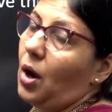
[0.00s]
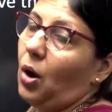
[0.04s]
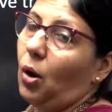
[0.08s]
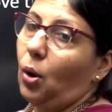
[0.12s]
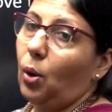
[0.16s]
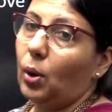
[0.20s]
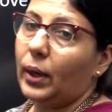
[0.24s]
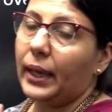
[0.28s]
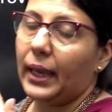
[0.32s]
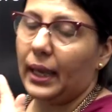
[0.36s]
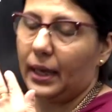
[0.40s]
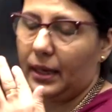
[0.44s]

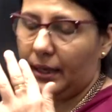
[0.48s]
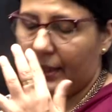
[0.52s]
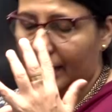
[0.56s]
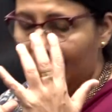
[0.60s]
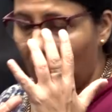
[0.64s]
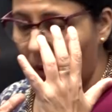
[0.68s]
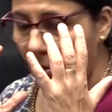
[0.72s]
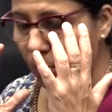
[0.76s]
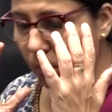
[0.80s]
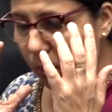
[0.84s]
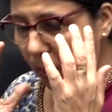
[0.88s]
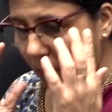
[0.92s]
Okay,
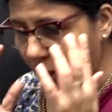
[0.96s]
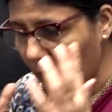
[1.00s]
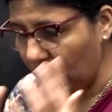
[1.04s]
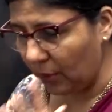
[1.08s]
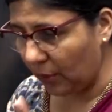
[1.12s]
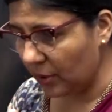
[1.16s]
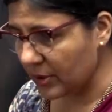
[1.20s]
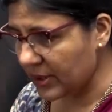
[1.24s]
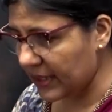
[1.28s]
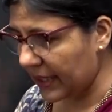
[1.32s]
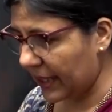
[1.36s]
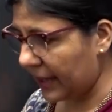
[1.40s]
now what do
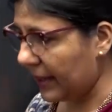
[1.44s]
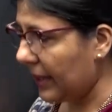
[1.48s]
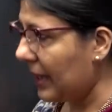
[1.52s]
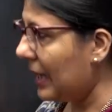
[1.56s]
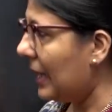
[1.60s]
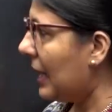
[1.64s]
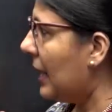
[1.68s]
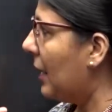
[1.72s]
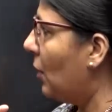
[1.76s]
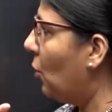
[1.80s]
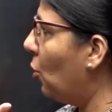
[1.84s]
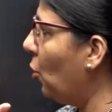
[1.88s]
you say?
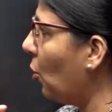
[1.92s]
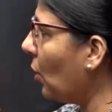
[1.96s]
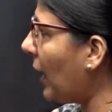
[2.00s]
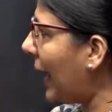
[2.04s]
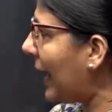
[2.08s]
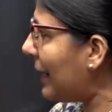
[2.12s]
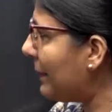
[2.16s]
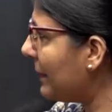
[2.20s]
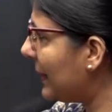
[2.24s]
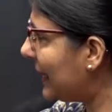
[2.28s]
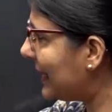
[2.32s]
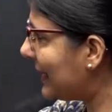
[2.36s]
Who
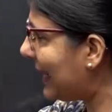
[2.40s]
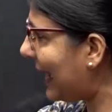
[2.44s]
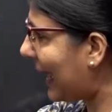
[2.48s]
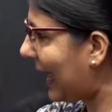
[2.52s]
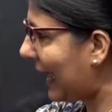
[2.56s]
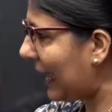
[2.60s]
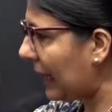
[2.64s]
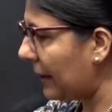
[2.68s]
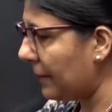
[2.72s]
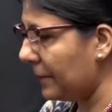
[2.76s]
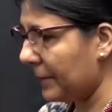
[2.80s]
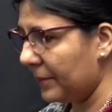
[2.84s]
can be
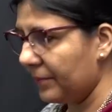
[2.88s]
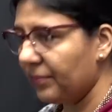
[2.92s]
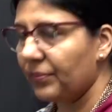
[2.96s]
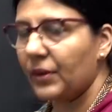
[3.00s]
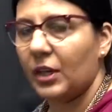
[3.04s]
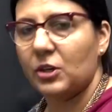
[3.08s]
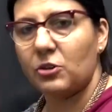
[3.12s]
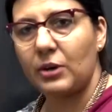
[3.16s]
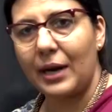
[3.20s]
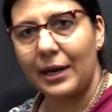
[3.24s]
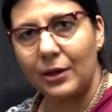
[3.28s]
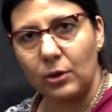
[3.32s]
they?
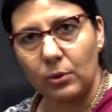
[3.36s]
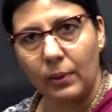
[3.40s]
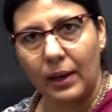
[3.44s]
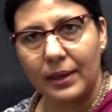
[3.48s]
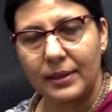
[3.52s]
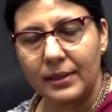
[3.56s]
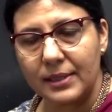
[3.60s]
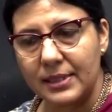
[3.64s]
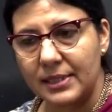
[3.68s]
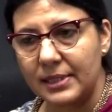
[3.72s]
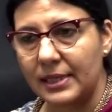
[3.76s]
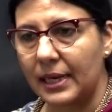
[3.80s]
Try to
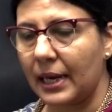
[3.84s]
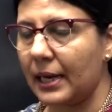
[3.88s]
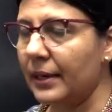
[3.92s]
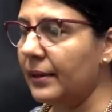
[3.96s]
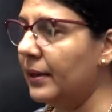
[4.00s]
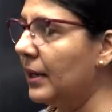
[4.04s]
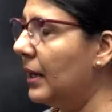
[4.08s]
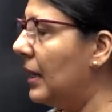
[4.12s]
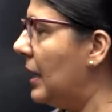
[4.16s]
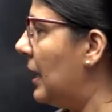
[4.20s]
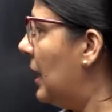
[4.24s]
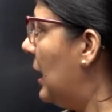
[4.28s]

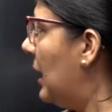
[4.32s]
understand.